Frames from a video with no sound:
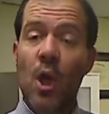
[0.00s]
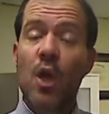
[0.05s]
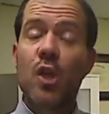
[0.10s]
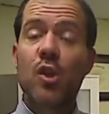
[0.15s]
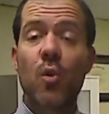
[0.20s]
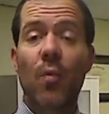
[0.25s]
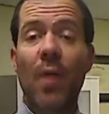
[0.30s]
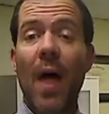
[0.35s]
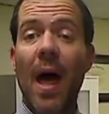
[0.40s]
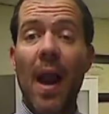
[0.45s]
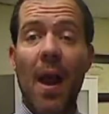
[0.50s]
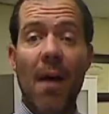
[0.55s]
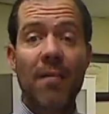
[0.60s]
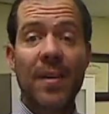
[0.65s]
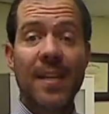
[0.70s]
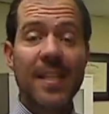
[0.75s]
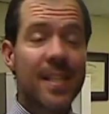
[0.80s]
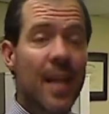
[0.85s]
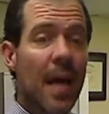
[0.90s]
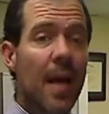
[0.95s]
So that
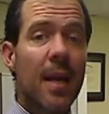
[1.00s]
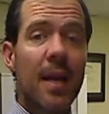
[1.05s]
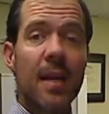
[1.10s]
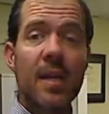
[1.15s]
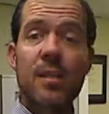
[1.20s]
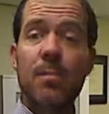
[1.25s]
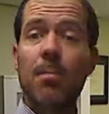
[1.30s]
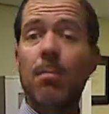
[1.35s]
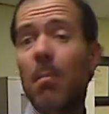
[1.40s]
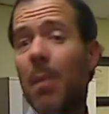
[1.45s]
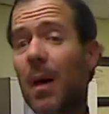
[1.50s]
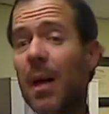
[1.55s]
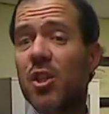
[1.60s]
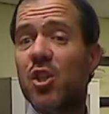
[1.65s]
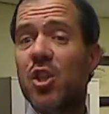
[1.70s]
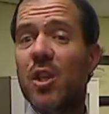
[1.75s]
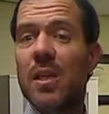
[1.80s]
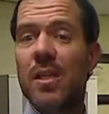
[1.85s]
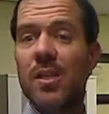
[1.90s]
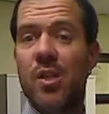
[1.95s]
having said, it is
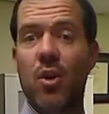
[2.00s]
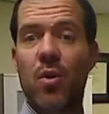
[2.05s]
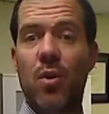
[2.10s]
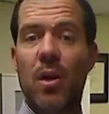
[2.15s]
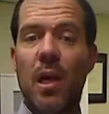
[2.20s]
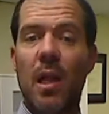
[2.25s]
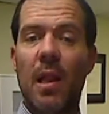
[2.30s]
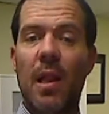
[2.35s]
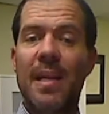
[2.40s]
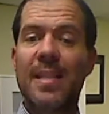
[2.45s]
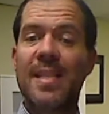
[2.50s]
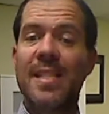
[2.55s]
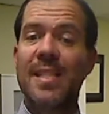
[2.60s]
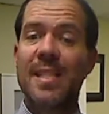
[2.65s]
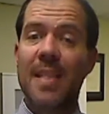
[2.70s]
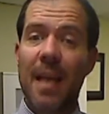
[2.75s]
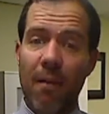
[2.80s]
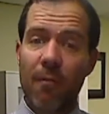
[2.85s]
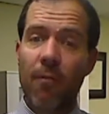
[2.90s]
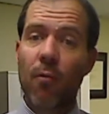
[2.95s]
much easier to collect
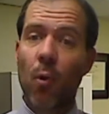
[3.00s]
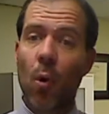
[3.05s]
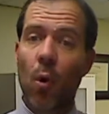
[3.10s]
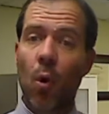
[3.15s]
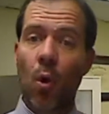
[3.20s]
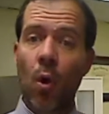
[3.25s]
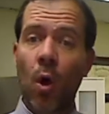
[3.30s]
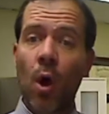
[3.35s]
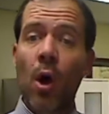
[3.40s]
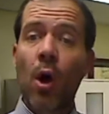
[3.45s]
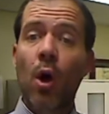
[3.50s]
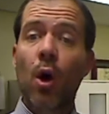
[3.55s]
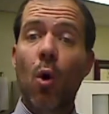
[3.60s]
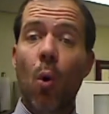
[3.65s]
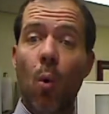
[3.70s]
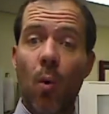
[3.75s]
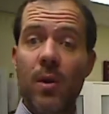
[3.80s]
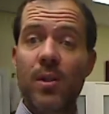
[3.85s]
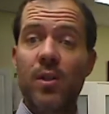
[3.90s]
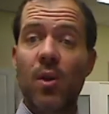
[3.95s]
several
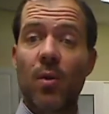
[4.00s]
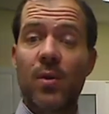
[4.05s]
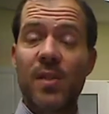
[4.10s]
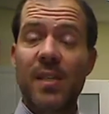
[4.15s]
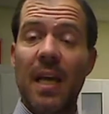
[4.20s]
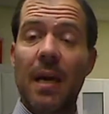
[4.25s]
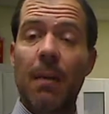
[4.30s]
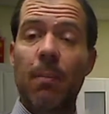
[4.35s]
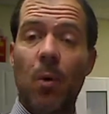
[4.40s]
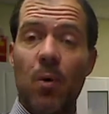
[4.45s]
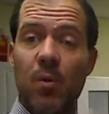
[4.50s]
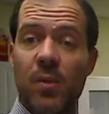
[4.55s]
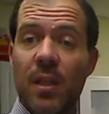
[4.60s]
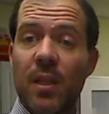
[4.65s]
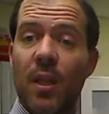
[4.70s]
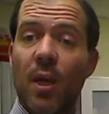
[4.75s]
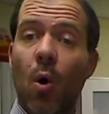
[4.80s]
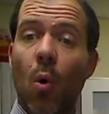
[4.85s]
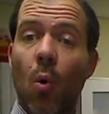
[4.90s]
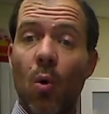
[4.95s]
cortisol samples in
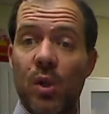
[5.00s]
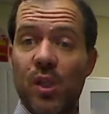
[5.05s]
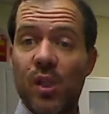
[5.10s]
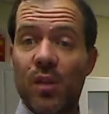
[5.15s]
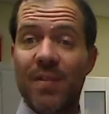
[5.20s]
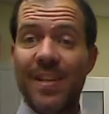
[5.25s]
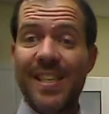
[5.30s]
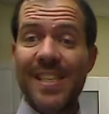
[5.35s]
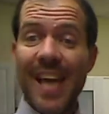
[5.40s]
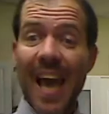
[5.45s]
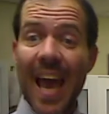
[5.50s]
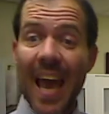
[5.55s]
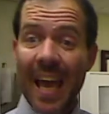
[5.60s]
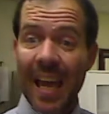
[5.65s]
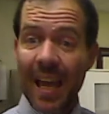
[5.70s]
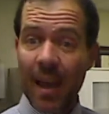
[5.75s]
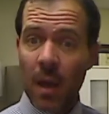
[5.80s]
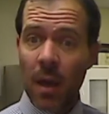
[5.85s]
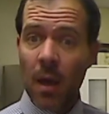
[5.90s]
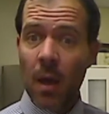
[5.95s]
the course of a
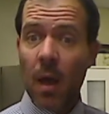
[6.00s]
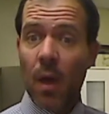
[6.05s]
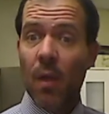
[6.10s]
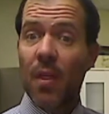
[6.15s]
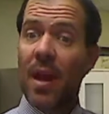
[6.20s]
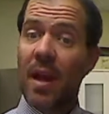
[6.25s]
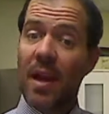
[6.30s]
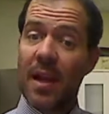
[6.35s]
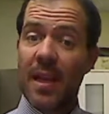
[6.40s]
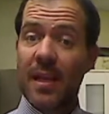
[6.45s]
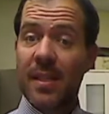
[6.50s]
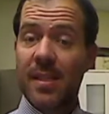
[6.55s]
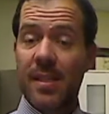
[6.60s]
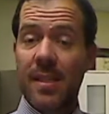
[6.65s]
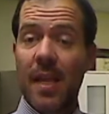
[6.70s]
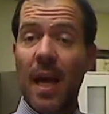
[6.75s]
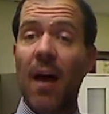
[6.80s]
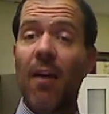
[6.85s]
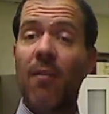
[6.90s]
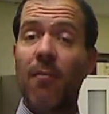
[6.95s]
day than it is
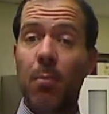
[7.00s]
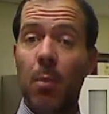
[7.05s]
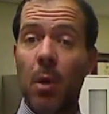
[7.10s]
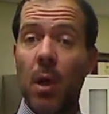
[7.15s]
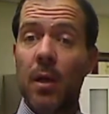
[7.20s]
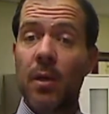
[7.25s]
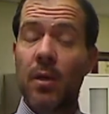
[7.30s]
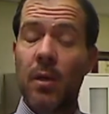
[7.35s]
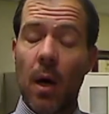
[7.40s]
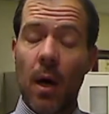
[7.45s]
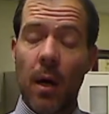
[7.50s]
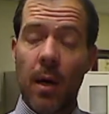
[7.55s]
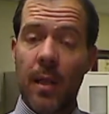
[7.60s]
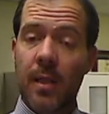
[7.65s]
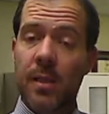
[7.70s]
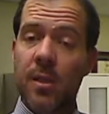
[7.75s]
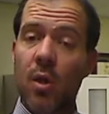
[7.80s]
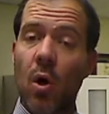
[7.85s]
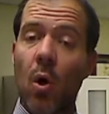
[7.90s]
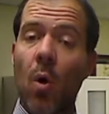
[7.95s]
to have blood done.
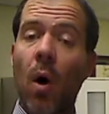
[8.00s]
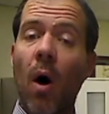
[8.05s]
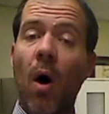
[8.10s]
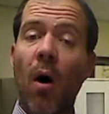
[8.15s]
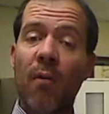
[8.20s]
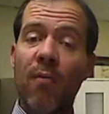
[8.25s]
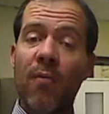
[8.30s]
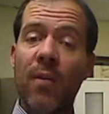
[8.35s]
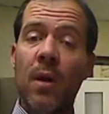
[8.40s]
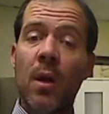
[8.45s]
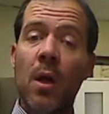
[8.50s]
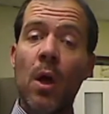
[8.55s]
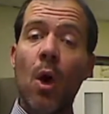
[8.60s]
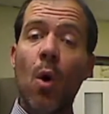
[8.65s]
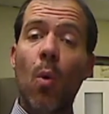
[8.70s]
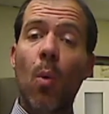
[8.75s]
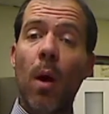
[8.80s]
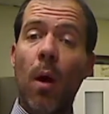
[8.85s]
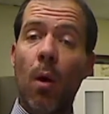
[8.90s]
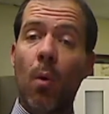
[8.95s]
And so often
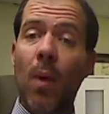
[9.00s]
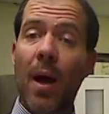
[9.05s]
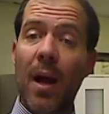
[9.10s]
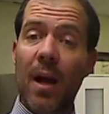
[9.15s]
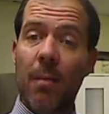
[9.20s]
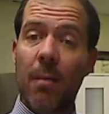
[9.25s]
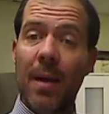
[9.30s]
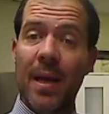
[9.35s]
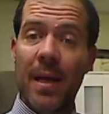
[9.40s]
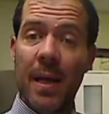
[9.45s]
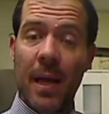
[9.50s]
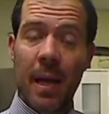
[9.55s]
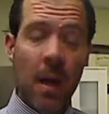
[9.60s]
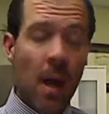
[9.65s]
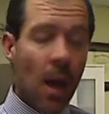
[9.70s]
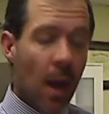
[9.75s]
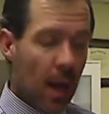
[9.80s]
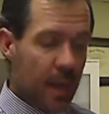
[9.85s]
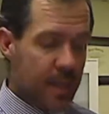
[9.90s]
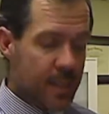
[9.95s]
we are recommending
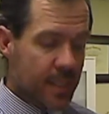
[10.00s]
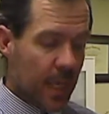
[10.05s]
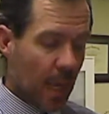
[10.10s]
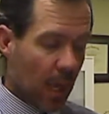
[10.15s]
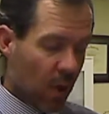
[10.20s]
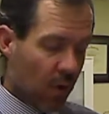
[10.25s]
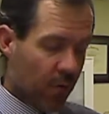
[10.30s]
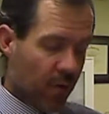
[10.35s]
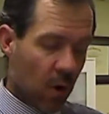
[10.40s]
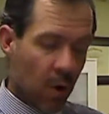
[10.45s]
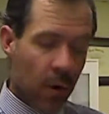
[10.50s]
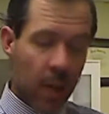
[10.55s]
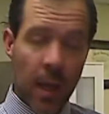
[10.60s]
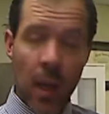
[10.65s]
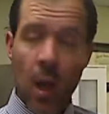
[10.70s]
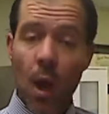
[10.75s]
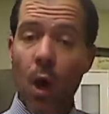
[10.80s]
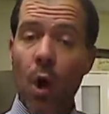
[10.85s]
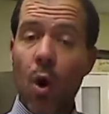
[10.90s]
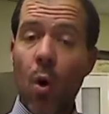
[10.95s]
a salivary
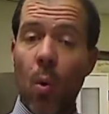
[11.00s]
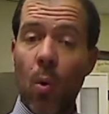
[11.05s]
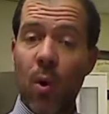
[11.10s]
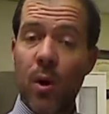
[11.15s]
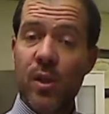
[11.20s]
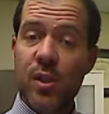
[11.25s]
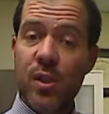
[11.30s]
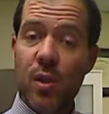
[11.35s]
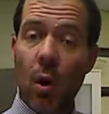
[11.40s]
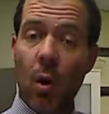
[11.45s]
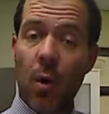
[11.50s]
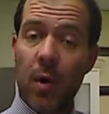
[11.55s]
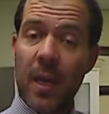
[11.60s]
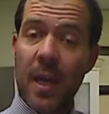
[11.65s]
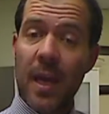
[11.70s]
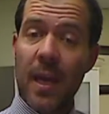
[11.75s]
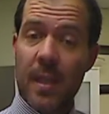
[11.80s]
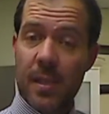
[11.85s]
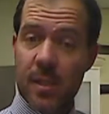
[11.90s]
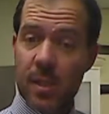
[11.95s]
cortisol
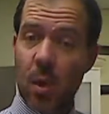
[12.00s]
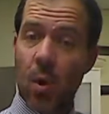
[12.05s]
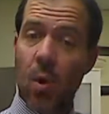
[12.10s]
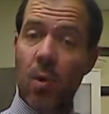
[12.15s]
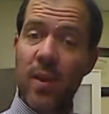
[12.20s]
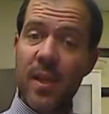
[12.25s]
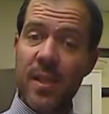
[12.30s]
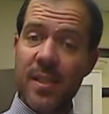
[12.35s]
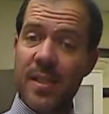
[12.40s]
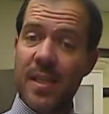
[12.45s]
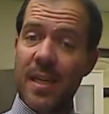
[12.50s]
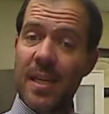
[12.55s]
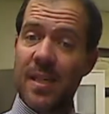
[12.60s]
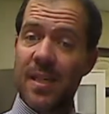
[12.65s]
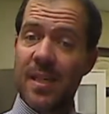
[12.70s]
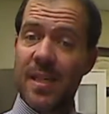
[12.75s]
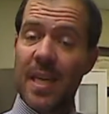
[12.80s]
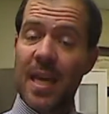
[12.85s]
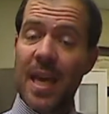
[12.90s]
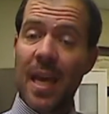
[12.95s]
kit. So this
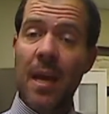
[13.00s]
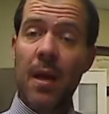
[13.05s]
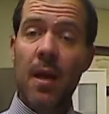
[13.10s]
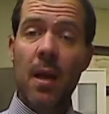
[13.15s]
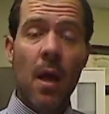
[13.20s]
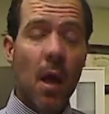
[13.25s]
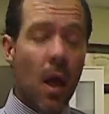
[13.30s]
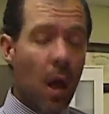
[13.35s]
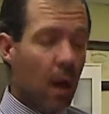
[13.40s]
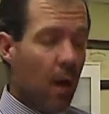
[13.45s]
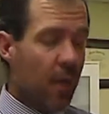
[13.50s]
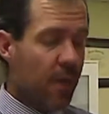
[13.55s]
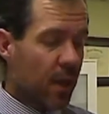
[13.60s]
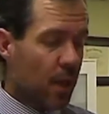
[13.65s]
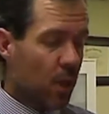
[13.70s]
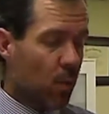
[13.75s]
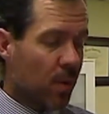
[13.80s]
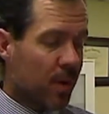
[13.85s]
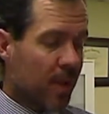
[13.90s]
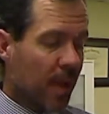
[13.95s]
is the kit uh, that
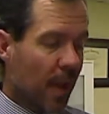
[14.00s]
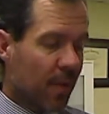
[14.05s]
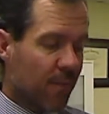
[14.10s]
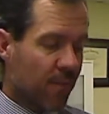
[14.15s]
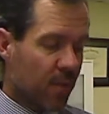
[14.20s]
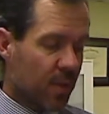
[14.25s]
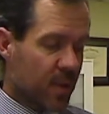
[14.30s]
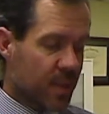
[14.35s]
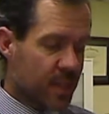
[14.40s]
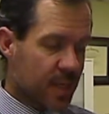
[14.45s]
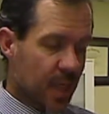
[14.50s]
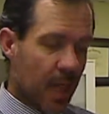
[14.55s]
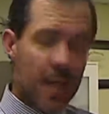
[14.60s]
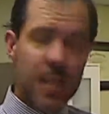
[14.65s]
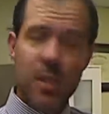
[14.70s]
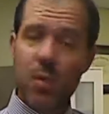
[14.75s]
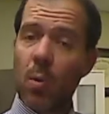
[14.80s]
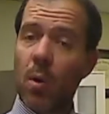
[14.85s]
you would get for this test.